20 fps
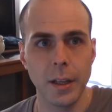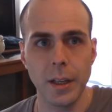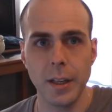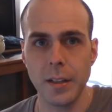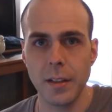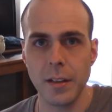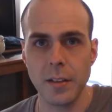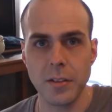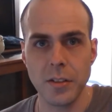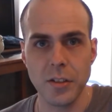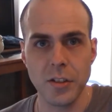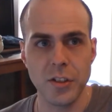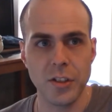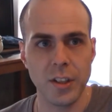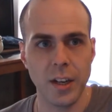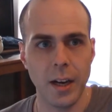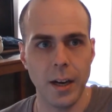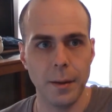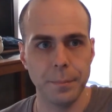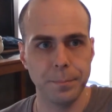It does its
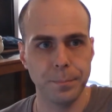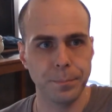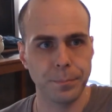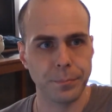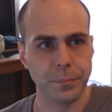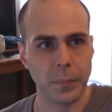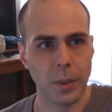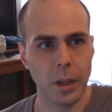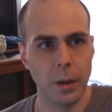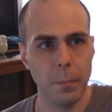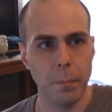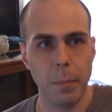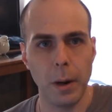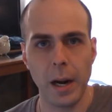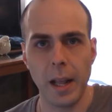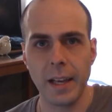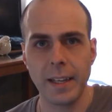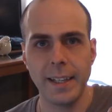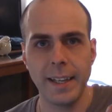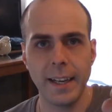job,
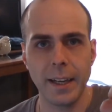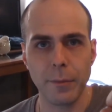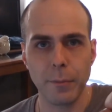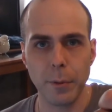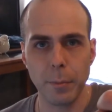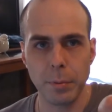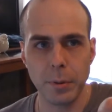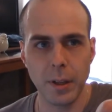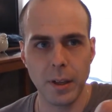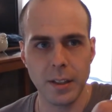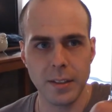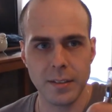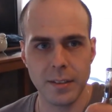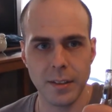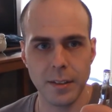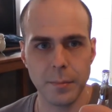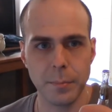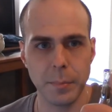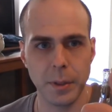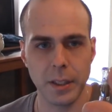but I can't replace
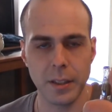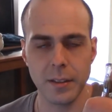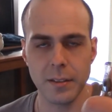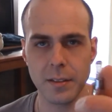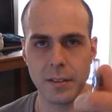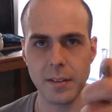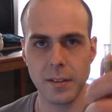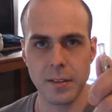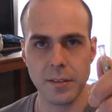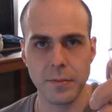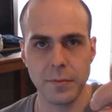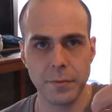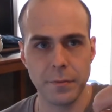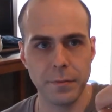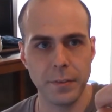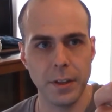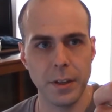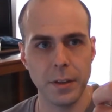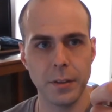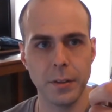it because it doesn't
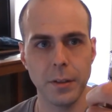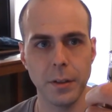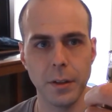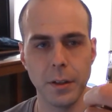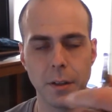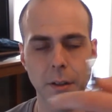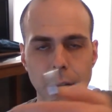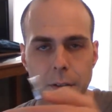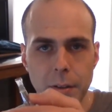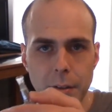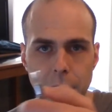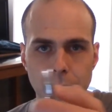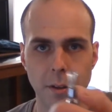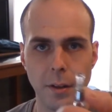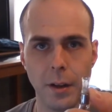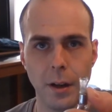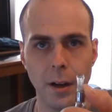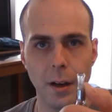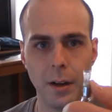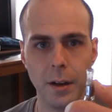fit
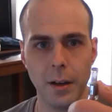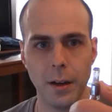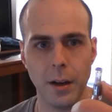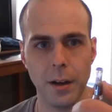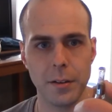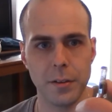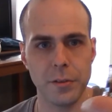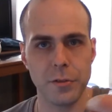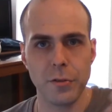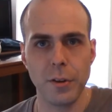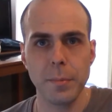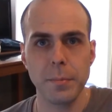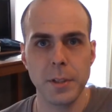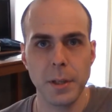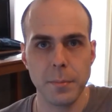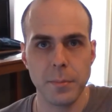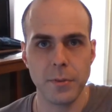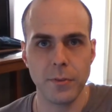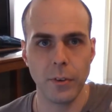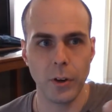uh, other drip
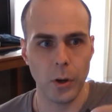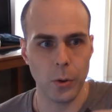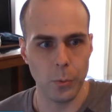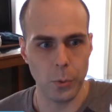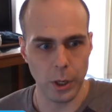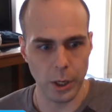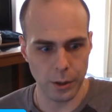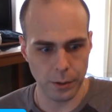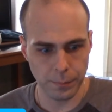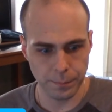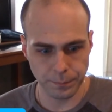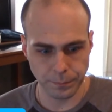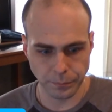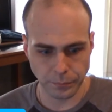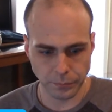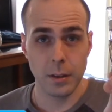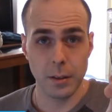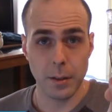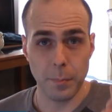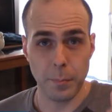tips very well.
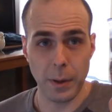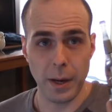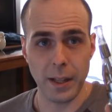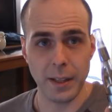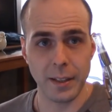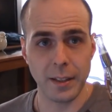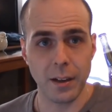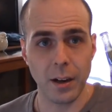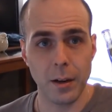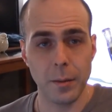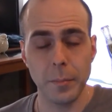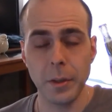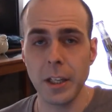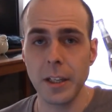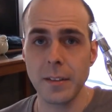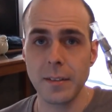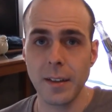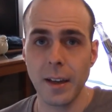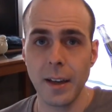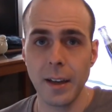The
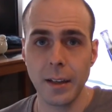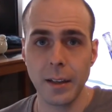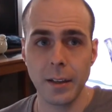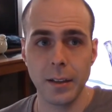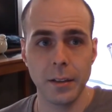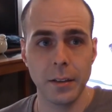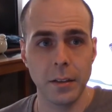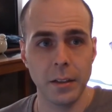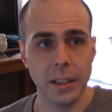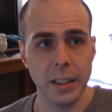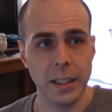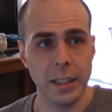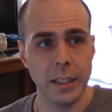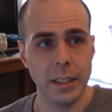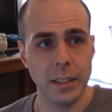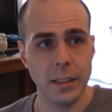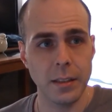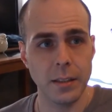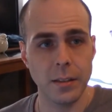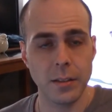polycarbonate tank, it
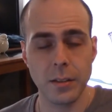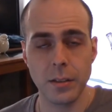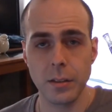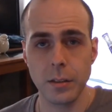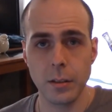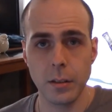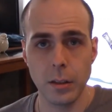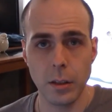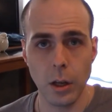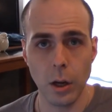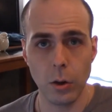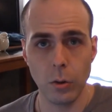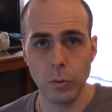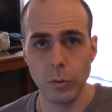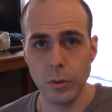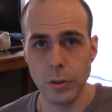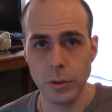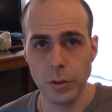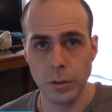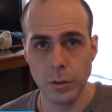is
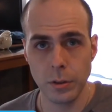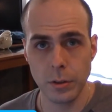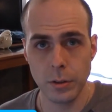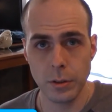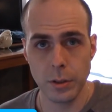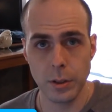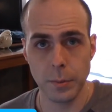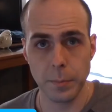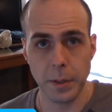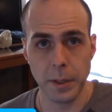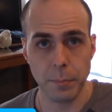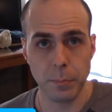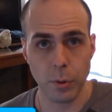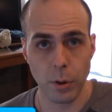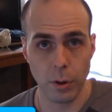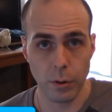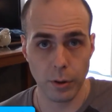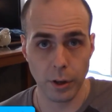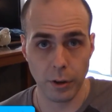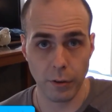known to be
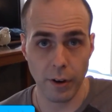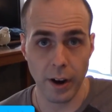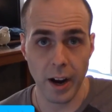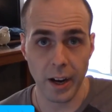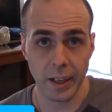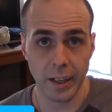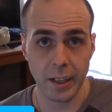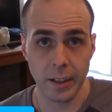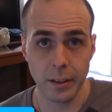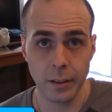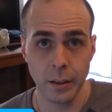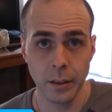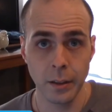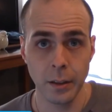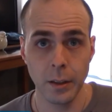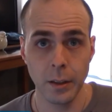prone to cracking.